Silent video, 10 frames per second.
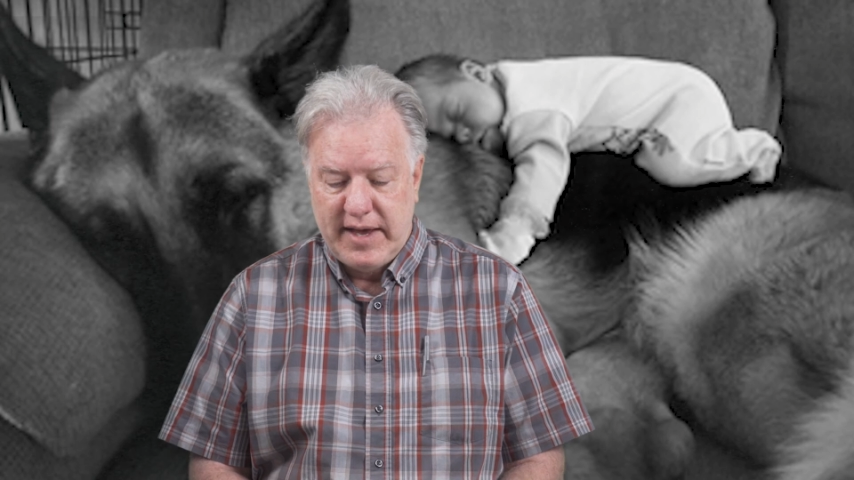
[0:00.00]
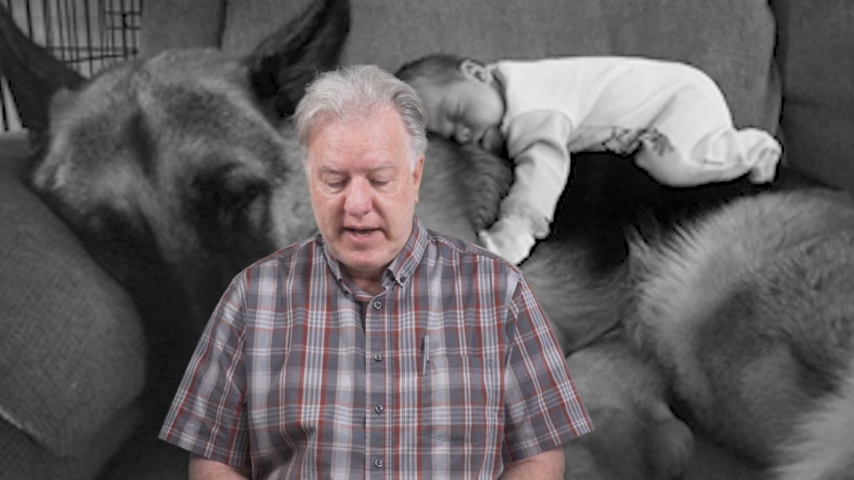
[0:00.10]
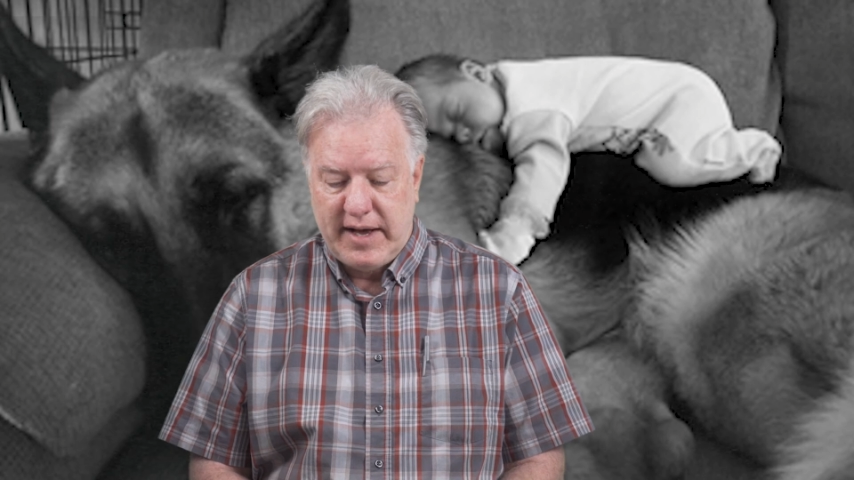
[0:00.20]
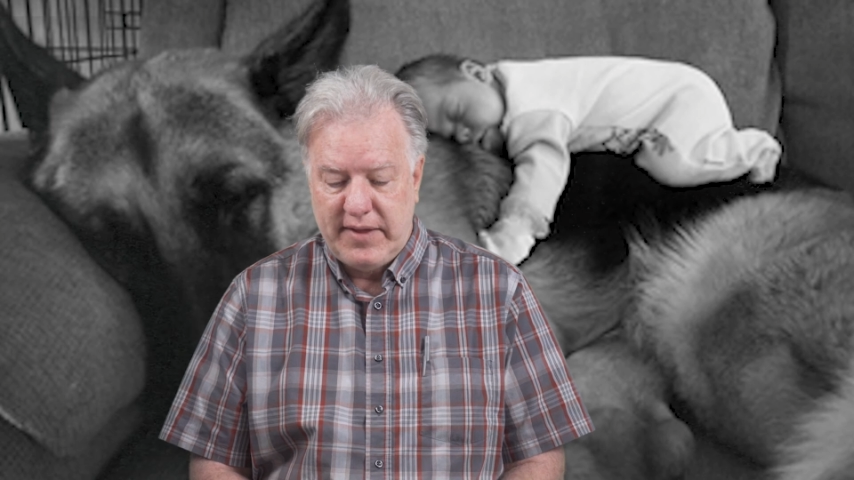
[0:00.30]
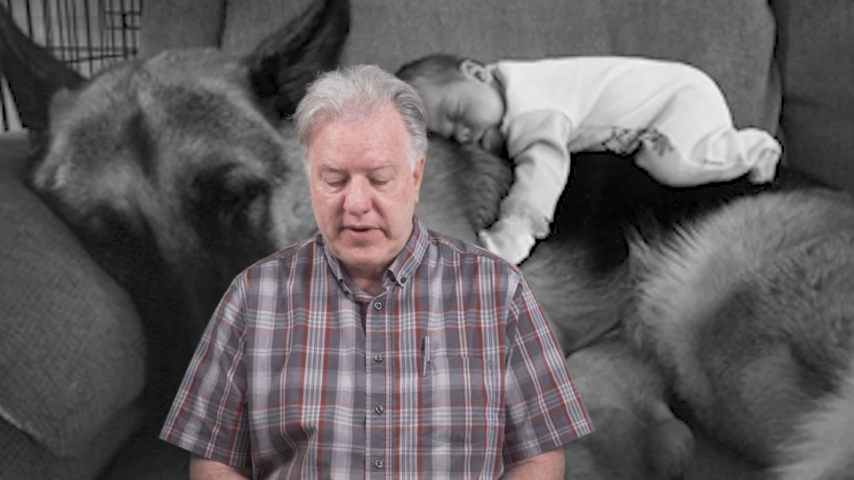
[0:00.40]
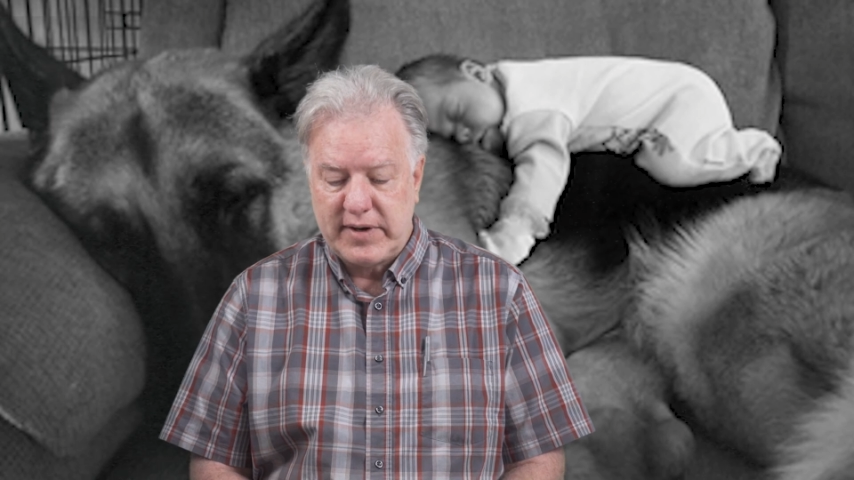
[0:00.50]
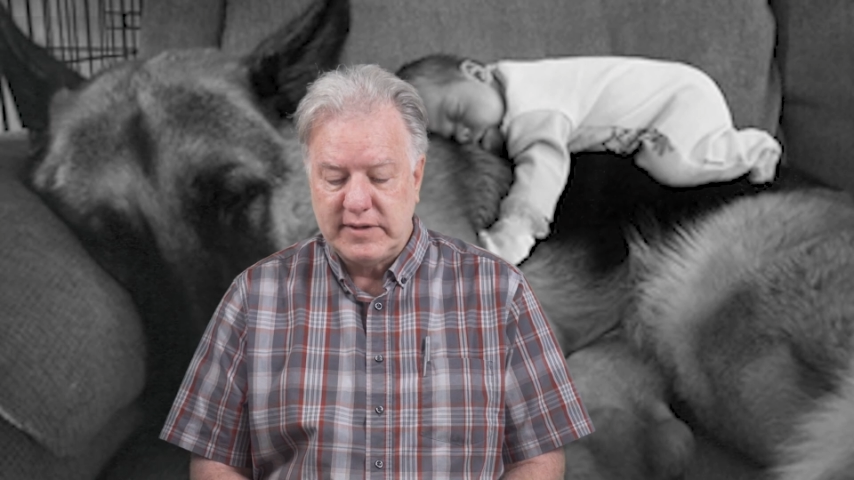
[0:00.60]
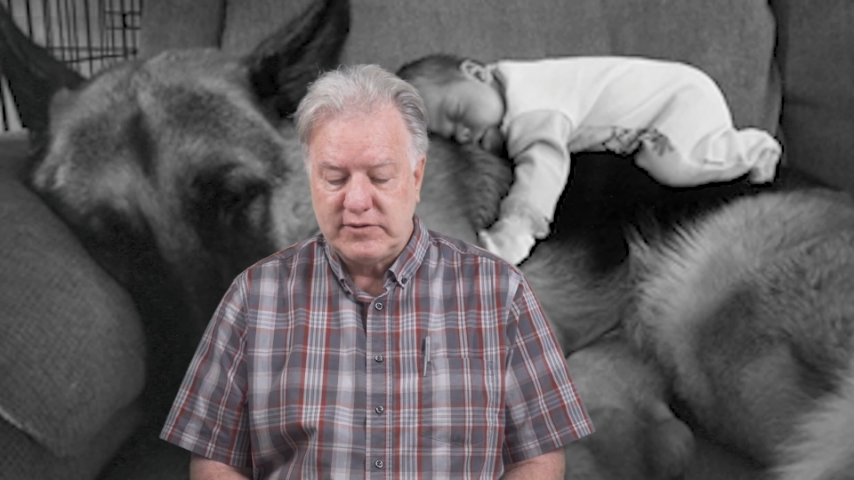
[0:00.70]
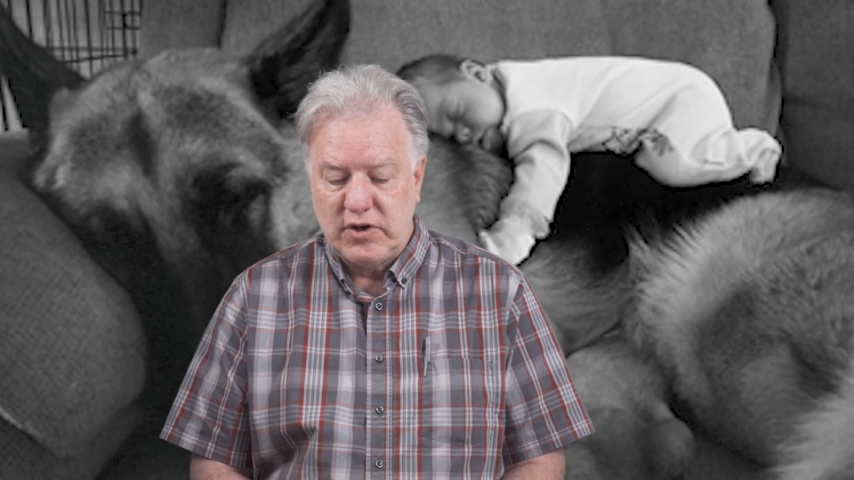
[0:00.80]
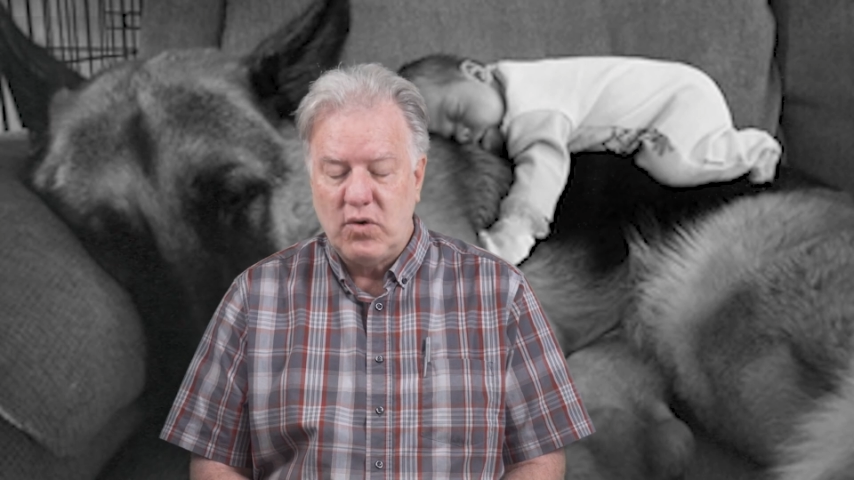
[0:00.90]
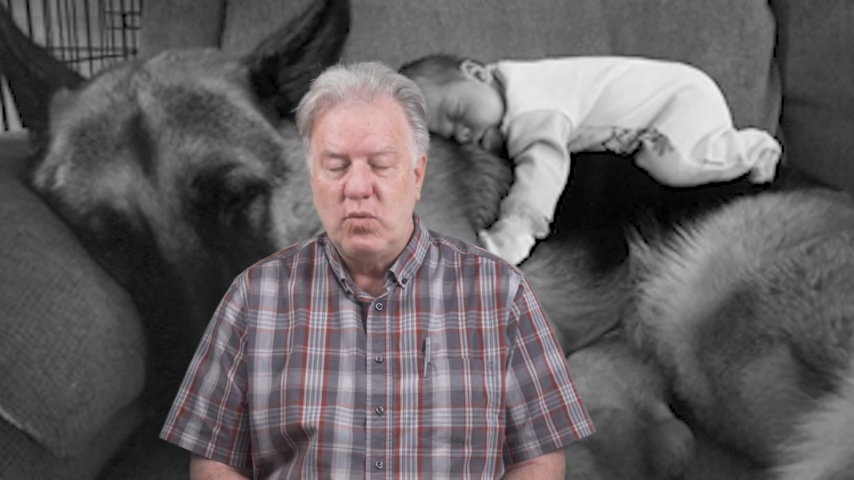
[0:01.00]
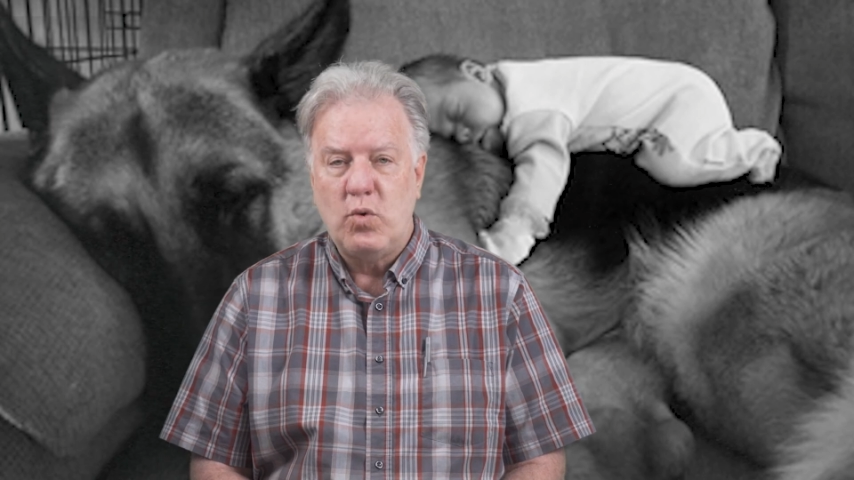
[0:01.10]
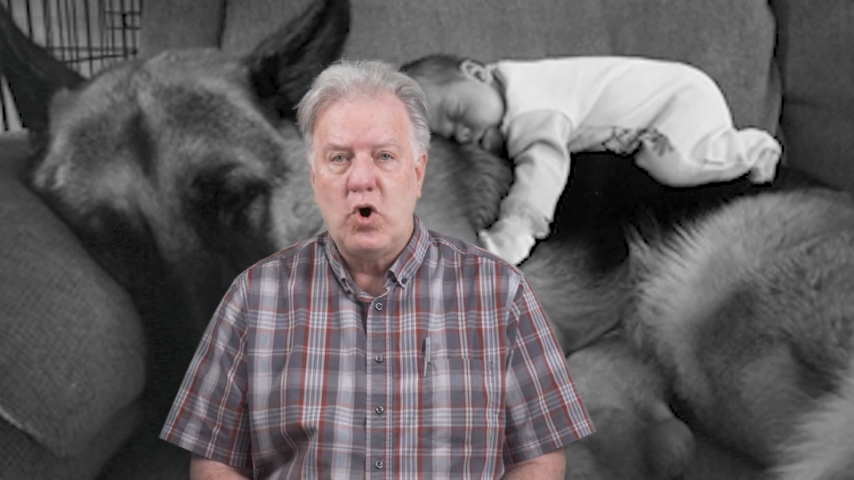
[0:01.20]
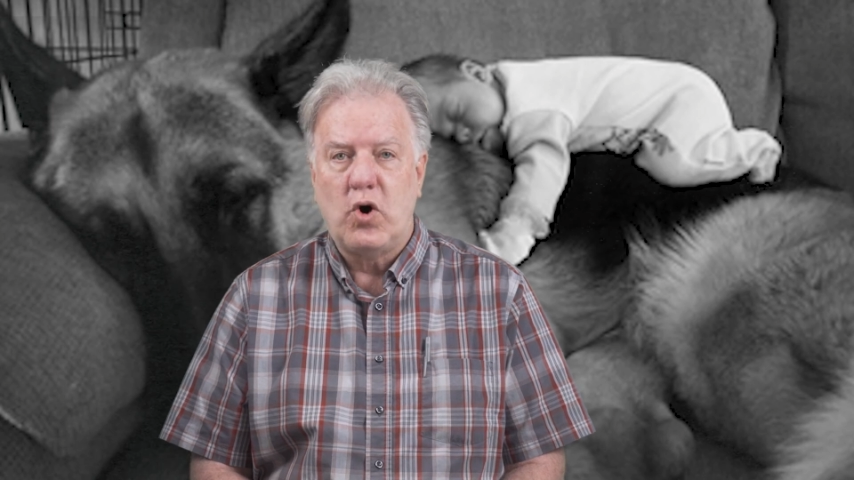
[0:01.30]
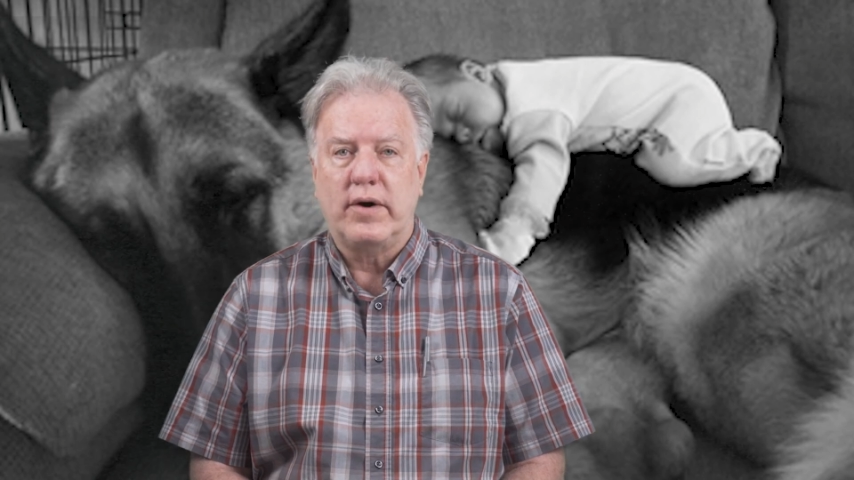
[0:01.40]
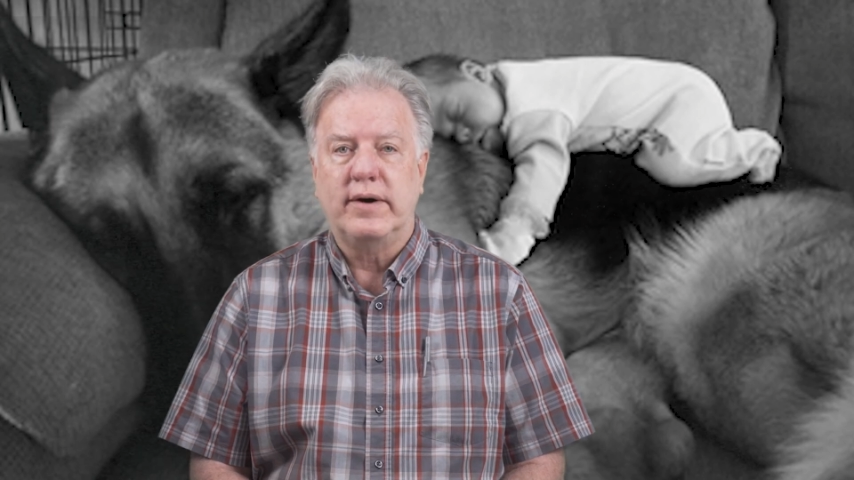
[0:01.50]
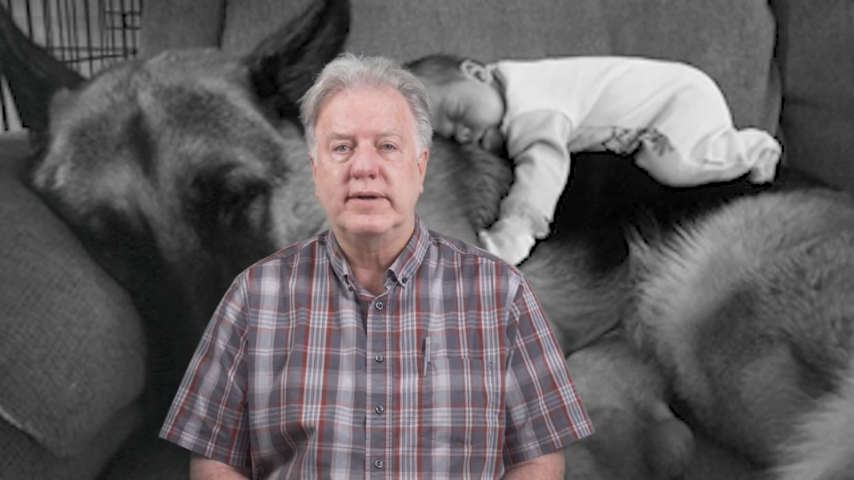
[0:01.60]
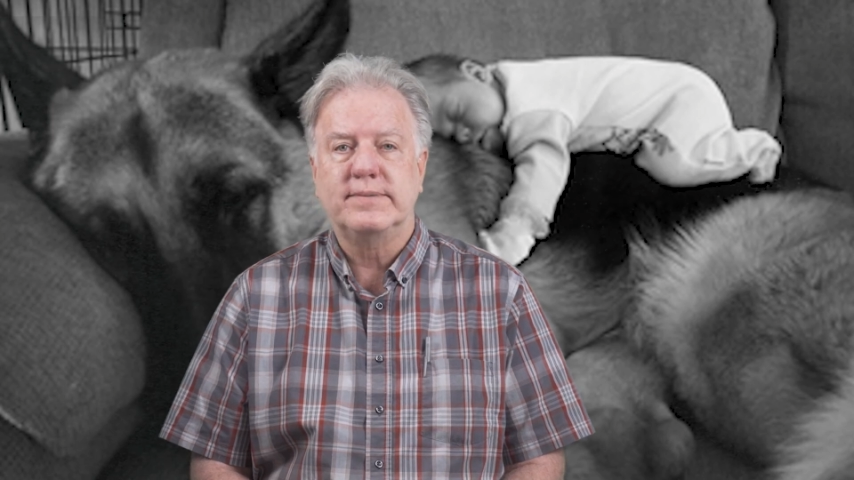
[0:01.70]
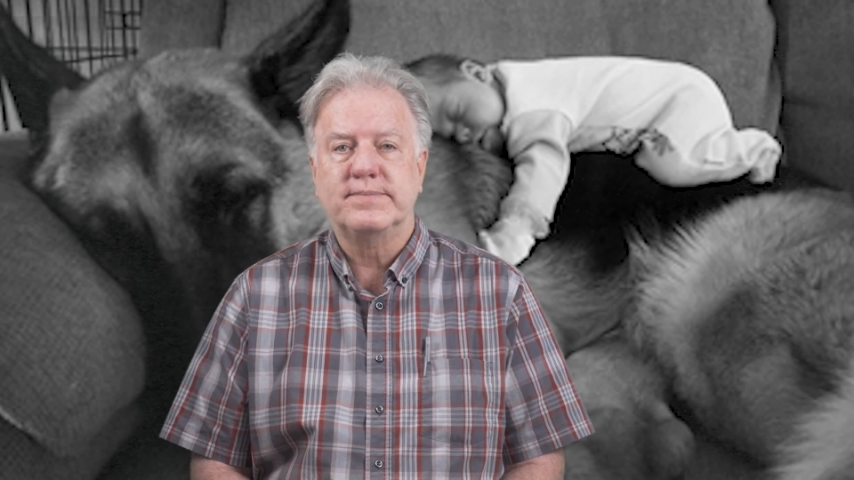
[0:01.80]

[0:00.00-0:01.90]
There is no war